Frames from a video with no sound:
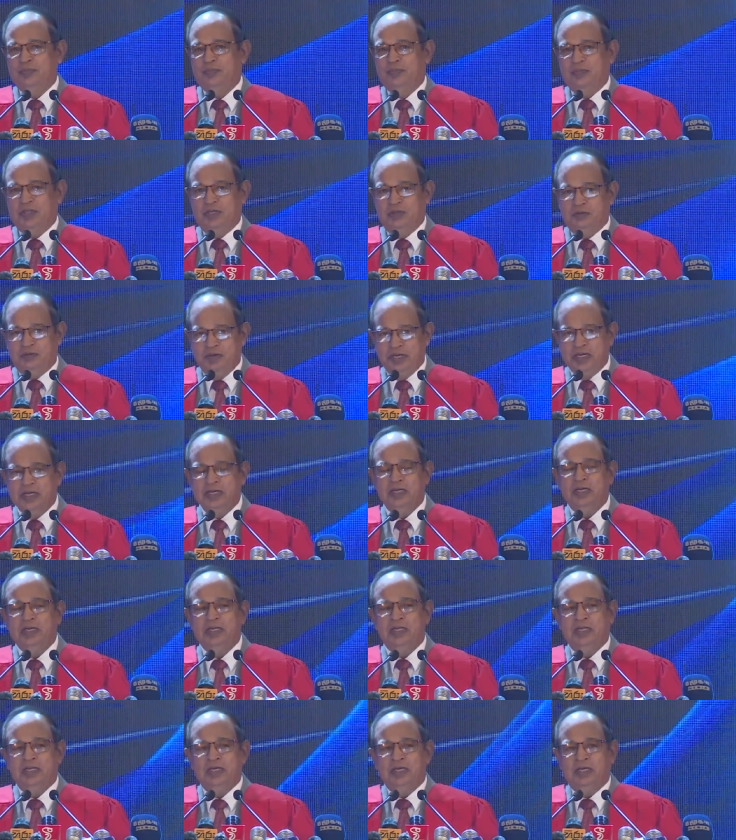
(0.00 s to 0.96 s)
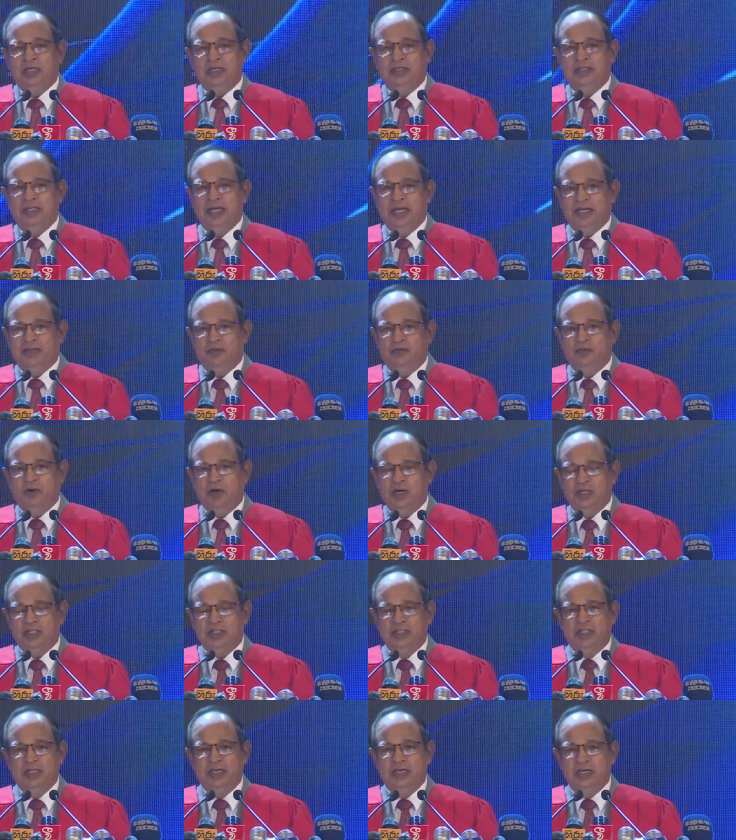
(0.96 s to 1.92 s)
Even that was
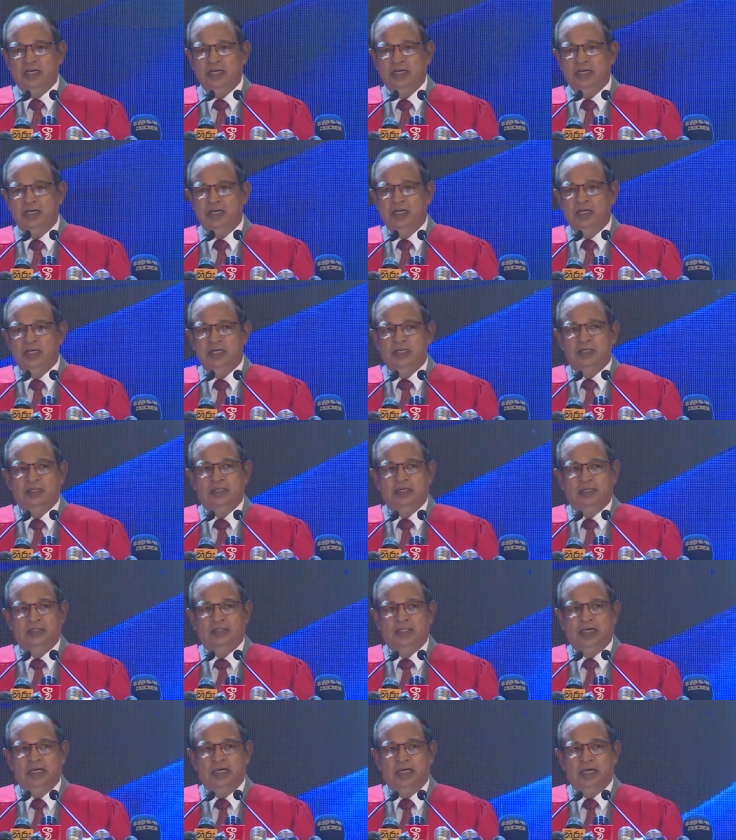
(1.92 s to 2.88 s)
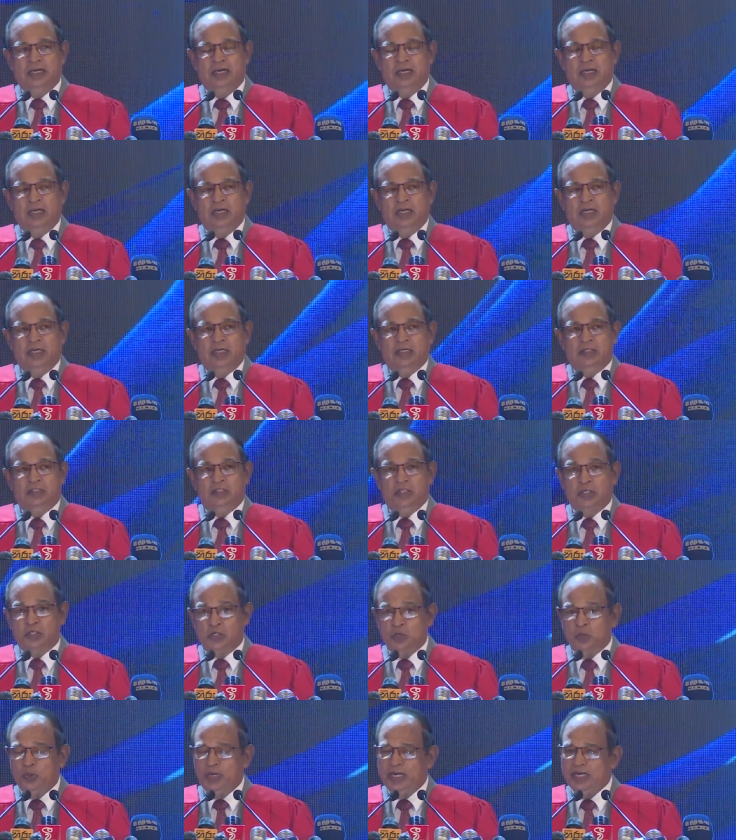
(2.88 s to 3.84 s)
the, the
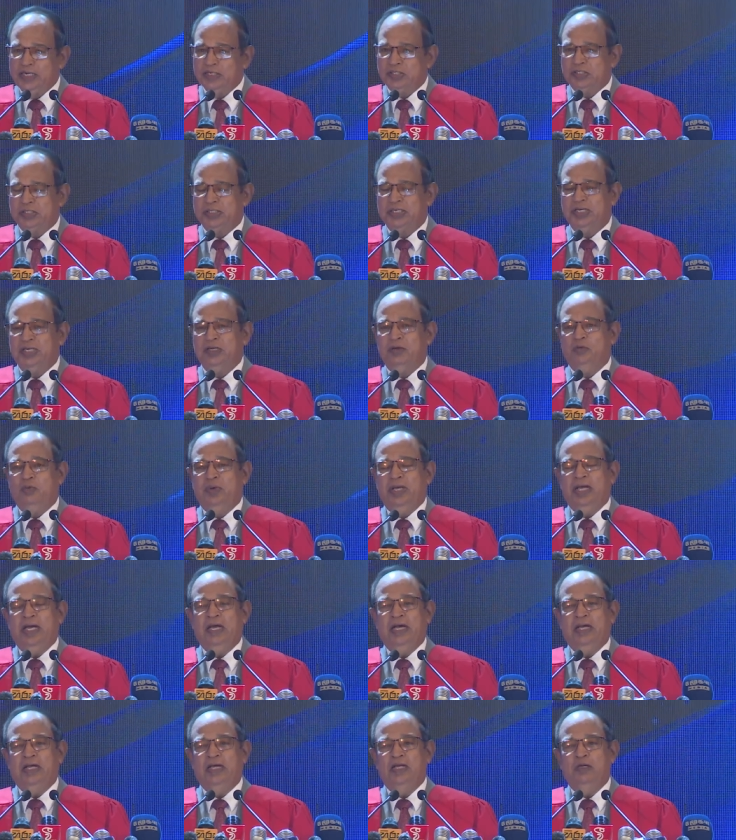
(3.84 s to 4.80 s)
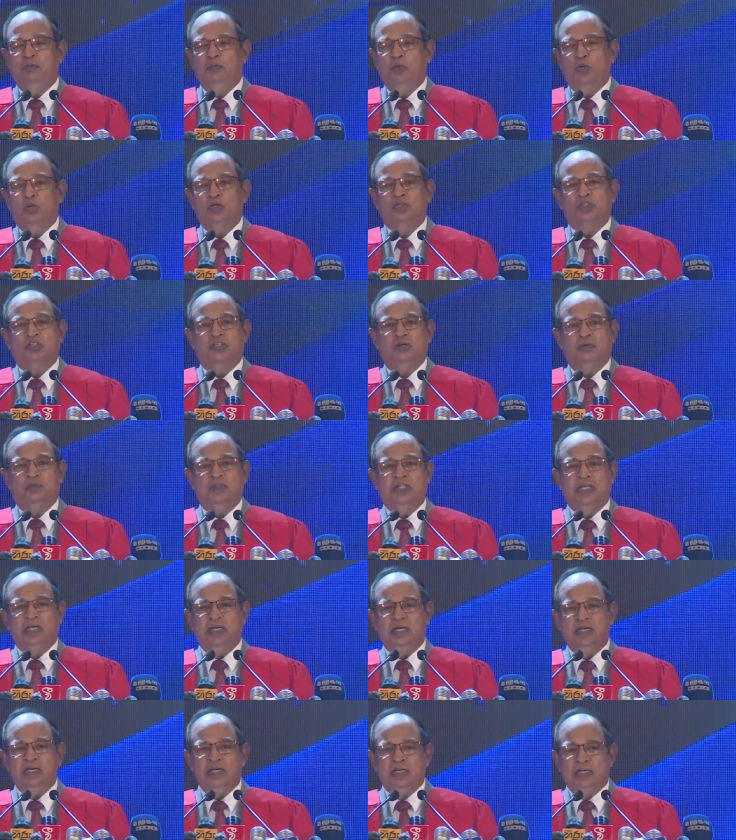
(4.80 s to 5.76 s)
situation where in most of
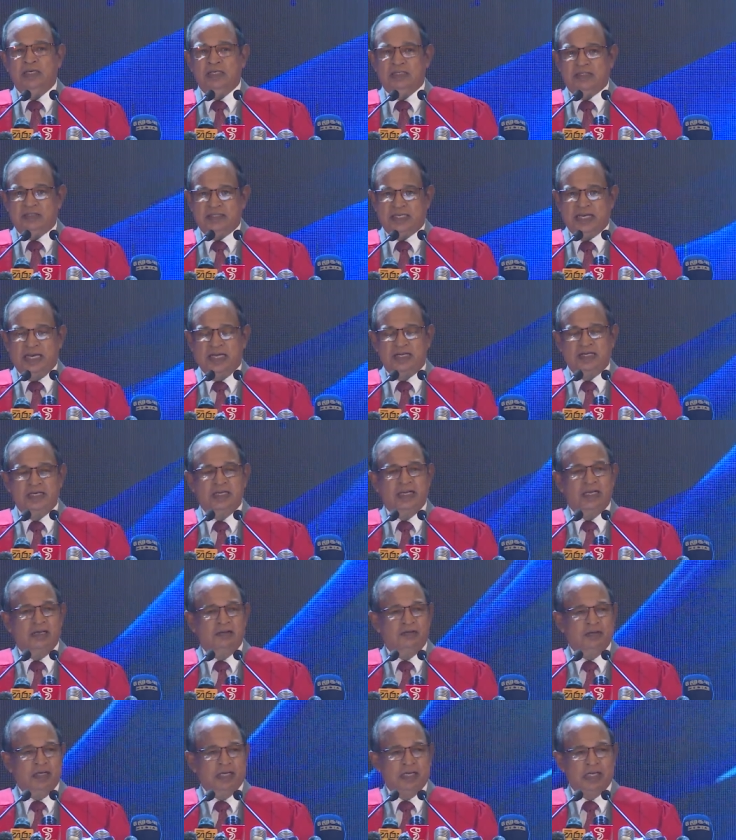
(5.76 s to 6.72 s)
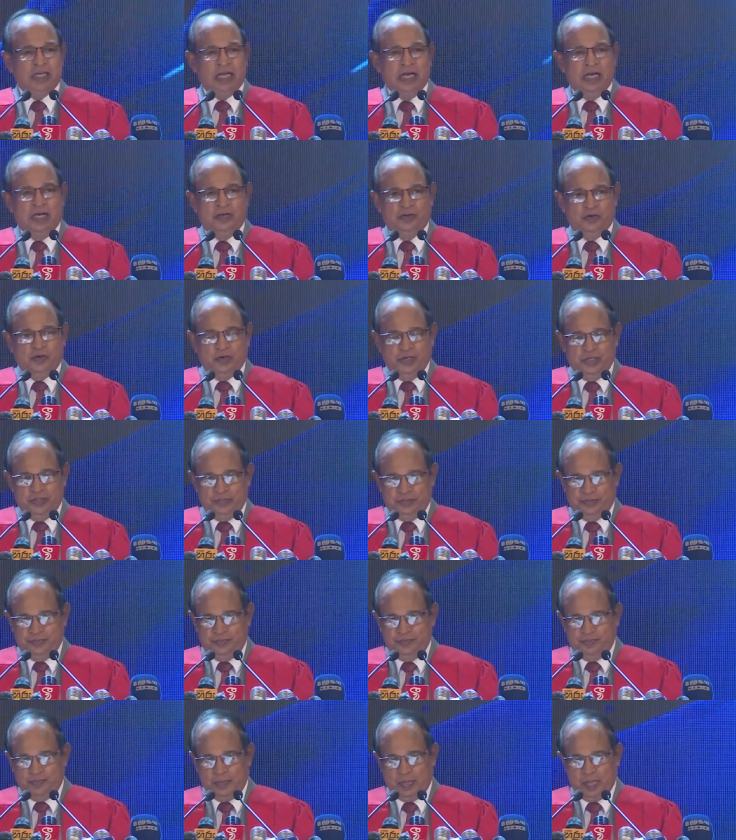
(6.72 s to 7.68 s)
the Scandinavian countries.
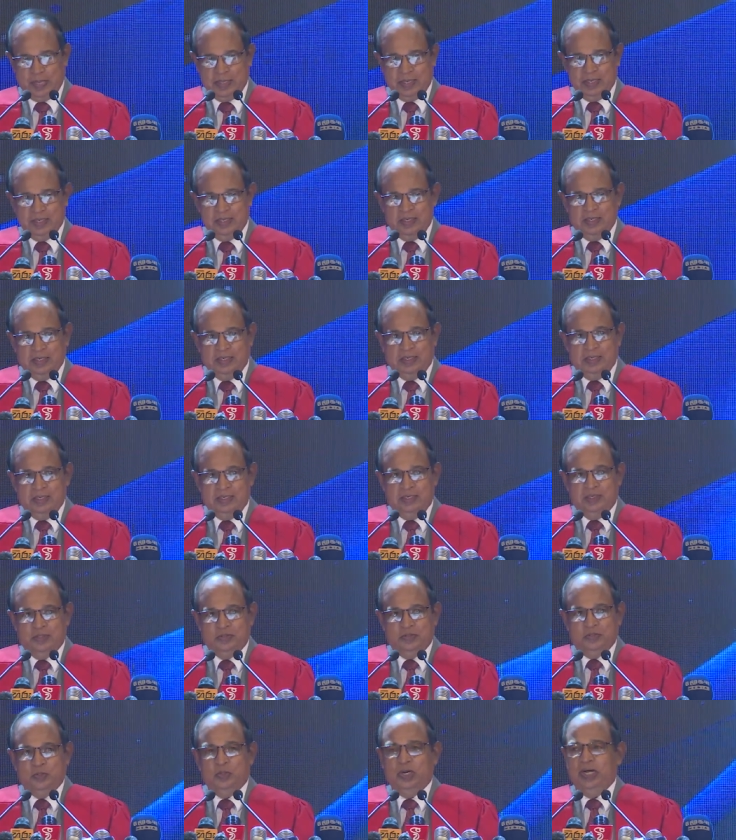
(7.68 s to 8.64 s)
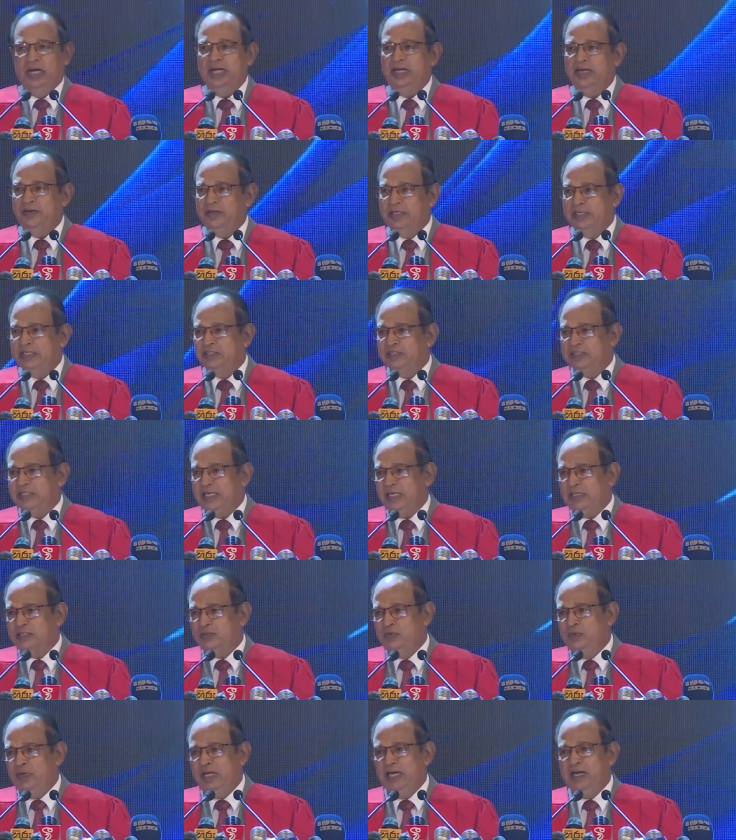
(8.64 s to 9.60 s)
So I have
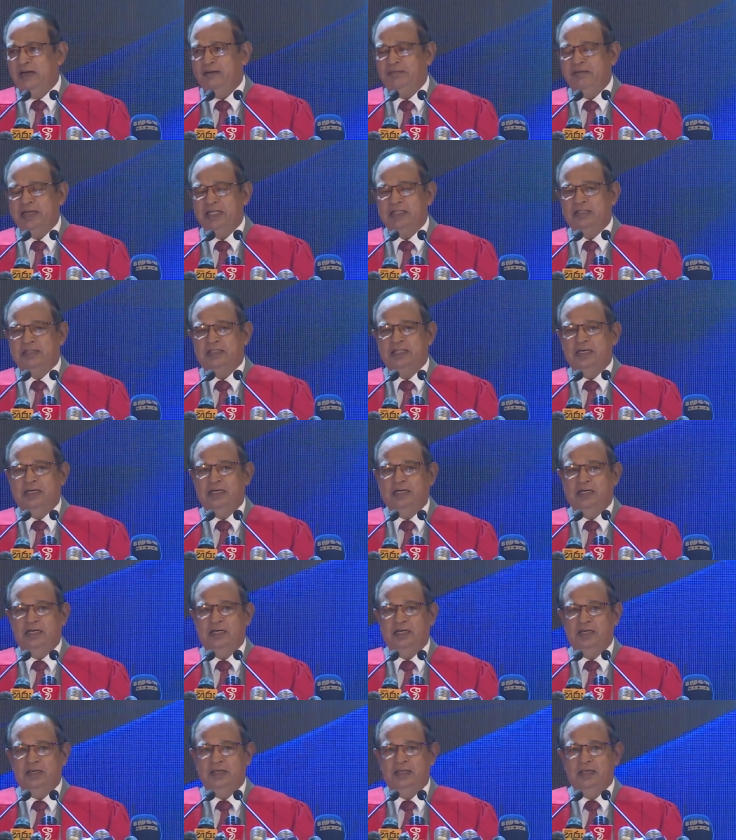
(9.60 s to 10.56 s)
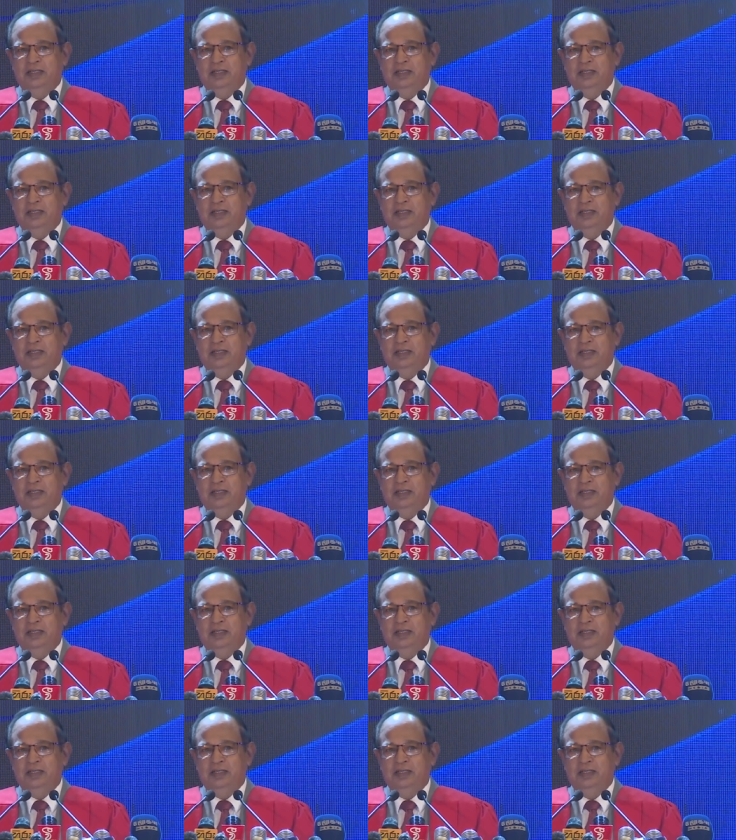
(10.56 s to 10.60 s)
discussed where with uh,